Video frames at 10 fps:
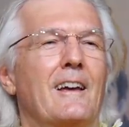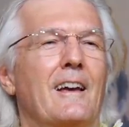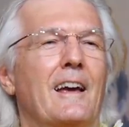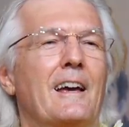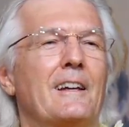
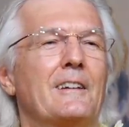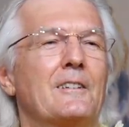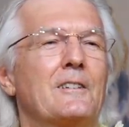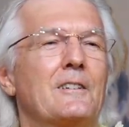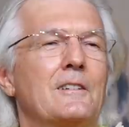
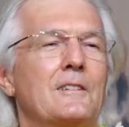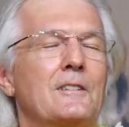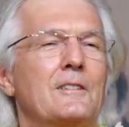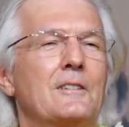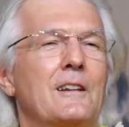And
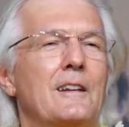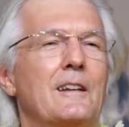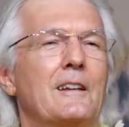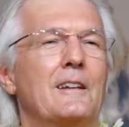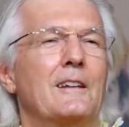
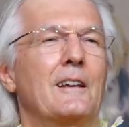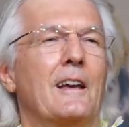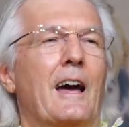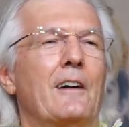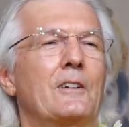
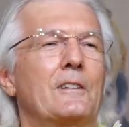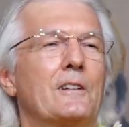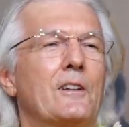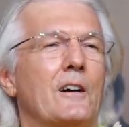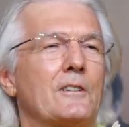having the
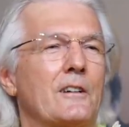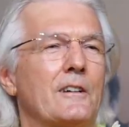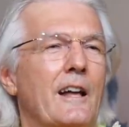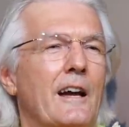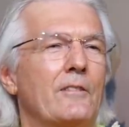
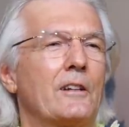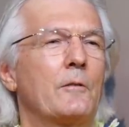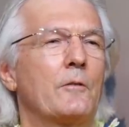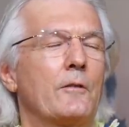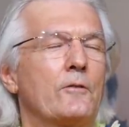darshan, having
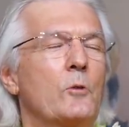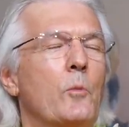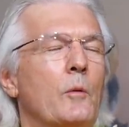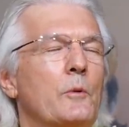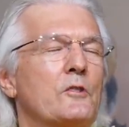a few
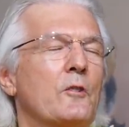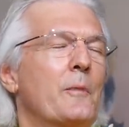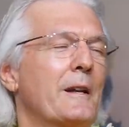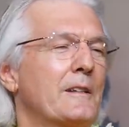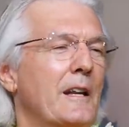moments of
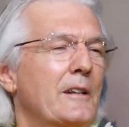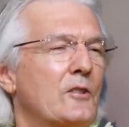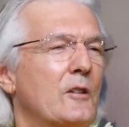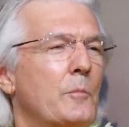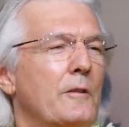
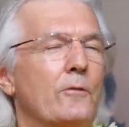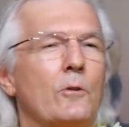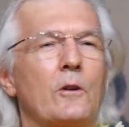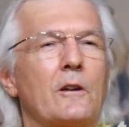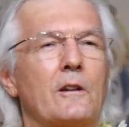meditation
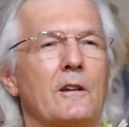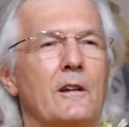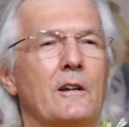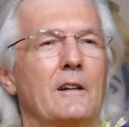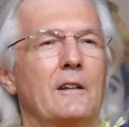before
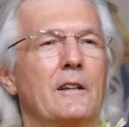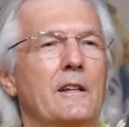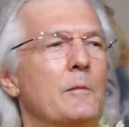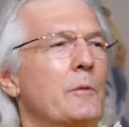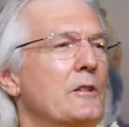
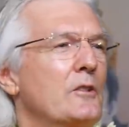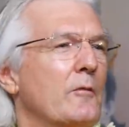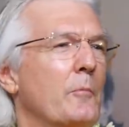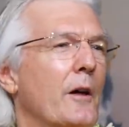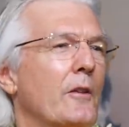the image
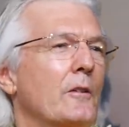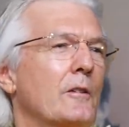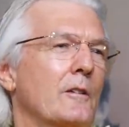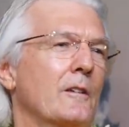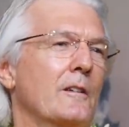of
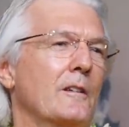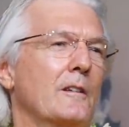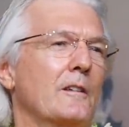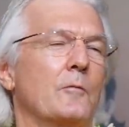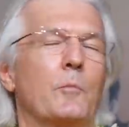Mother,
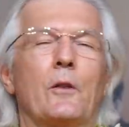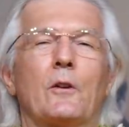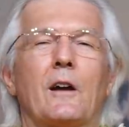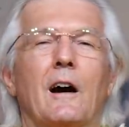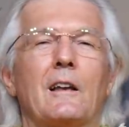
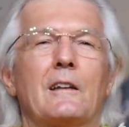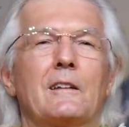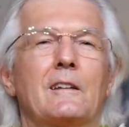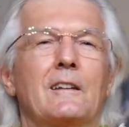Mother Kali.